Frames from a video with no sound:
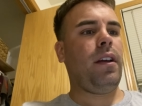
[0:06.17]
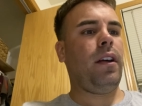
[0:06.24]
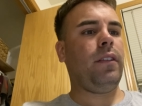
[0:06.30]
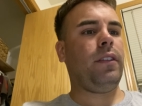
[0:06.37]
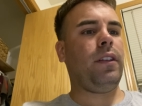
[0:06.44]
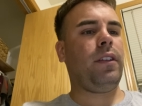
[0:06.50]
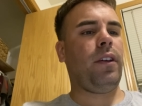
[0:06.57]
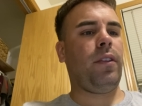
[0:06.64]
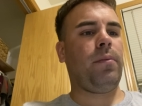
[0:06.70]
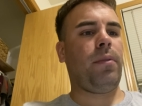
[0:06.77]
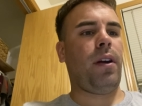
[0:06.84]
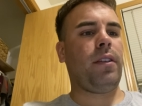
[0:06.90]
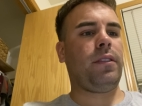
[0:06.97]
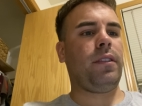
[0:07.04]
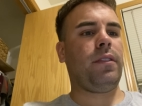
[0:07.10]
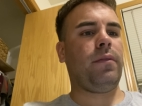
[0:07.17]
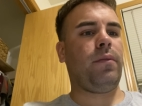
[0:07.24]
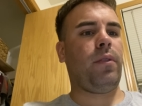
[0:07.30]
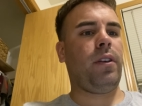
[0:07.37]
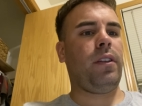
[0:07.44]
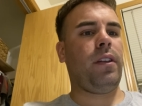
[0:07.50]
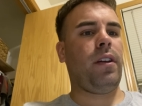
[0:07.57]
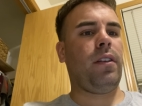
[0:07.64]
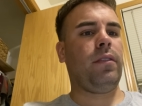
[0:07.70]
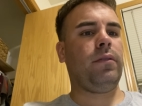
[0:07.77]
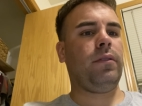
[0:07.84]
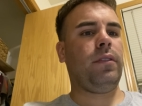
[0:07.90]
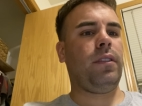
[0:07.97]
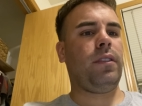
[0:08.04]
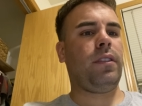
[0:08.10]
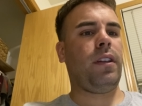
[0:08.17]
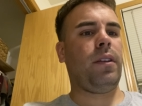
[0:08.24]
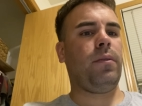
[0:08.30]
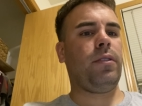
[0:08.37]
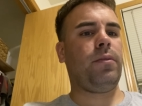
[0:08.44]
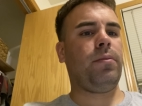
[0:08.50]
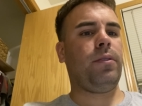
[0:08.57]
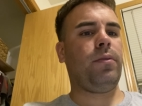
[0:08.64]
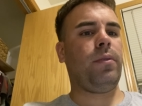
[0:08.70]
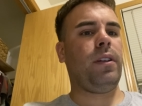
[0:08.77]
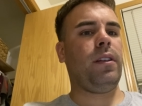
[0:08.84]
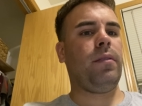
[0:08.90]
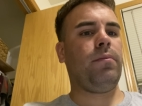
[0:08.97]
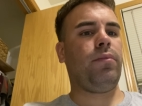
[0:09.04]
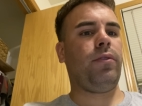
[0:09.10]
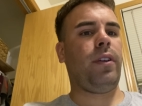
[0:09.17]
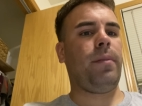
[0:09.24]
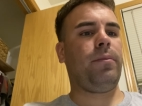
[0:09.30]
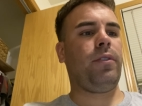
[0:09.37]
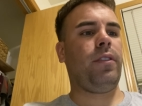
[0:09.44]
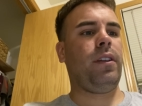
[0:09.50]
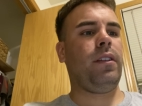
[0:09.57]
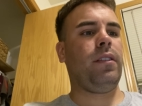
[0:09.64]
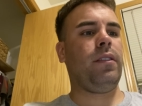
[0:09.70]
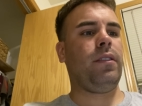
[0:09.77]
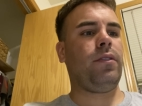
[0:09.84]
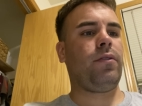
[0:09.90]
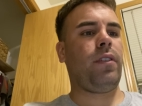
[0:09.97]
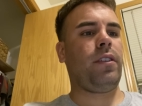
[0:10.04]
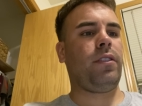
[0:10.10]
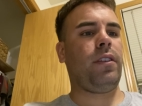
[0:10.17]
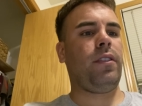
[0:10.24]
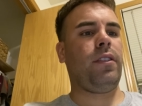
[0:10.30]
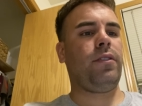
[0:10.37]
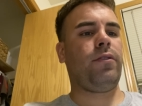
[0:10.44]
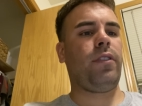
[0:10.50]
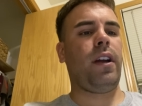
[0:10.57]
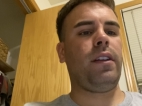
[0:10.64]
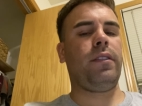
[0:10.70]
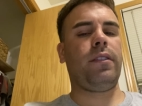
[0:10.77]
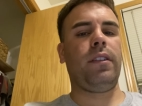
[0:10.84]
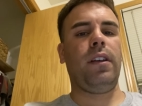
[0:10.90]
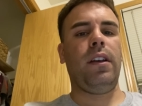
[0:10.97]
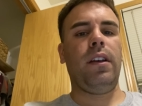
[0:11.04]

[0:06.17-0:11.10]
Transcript: I'll detail the process of voir dire, and distinguish between preemptory and discretionary strikes